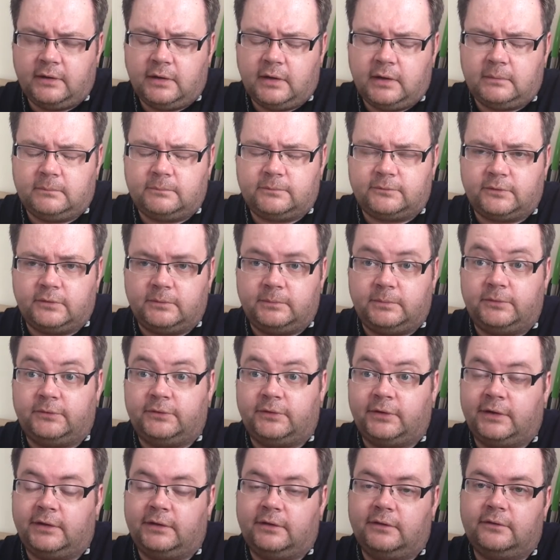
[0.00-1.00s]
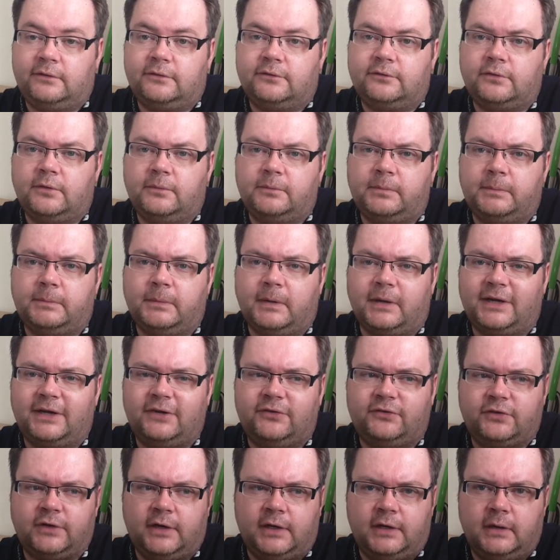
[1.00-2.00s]
from supermarket
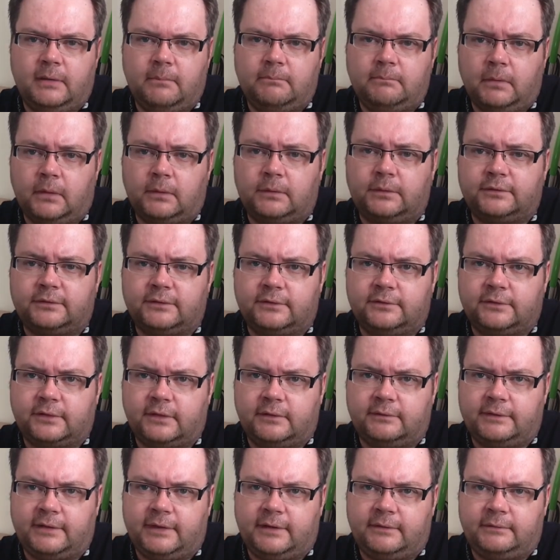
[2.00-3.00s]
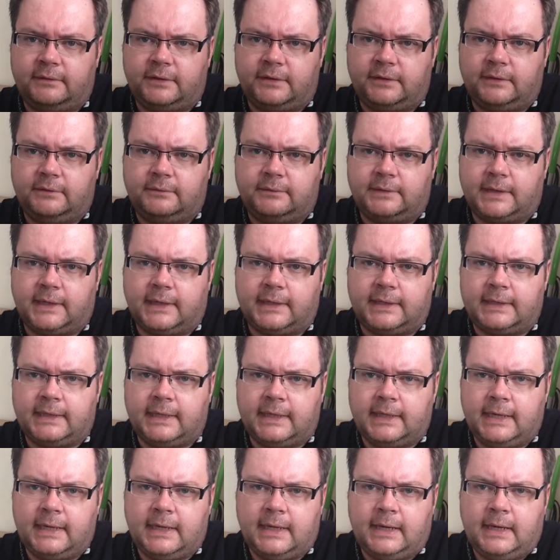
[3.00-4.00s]
chain Morrisons over here in the UK.
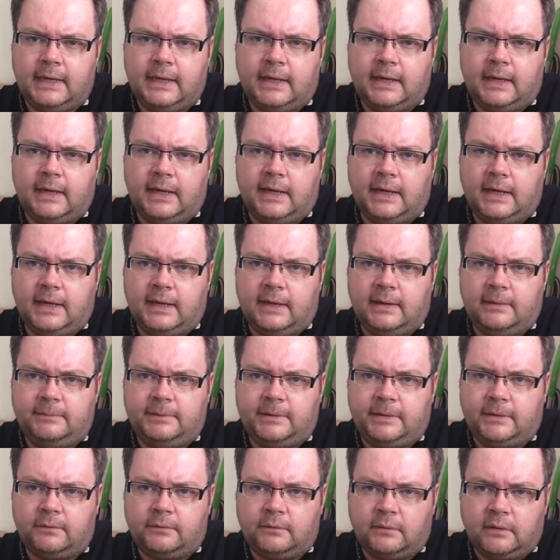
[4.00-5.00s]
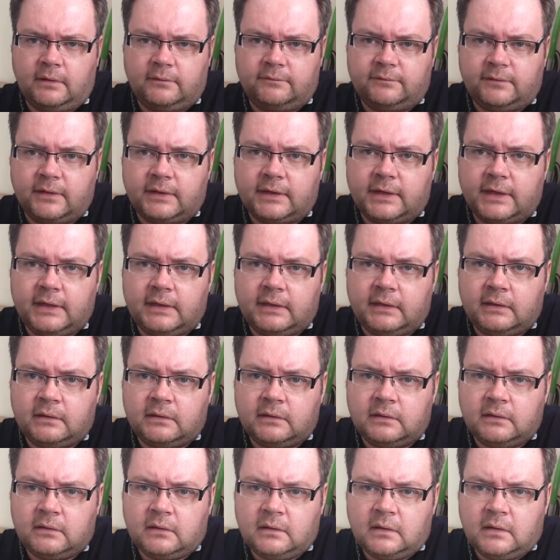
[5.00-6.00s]
Quite funky
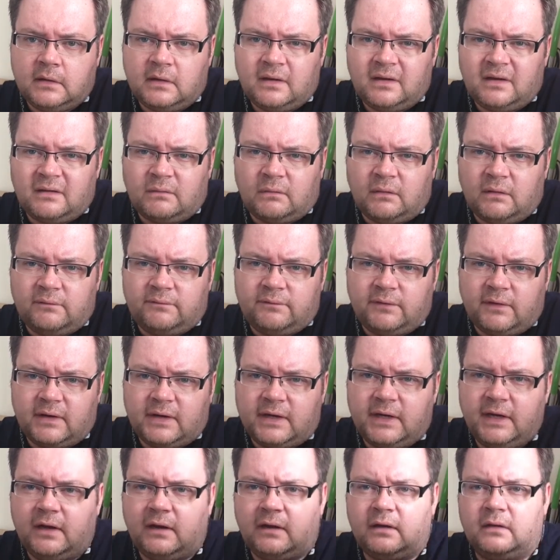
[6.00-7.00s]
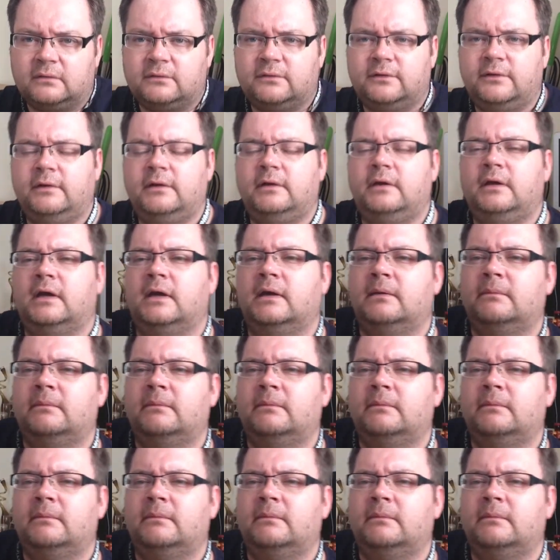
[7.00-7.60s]
arty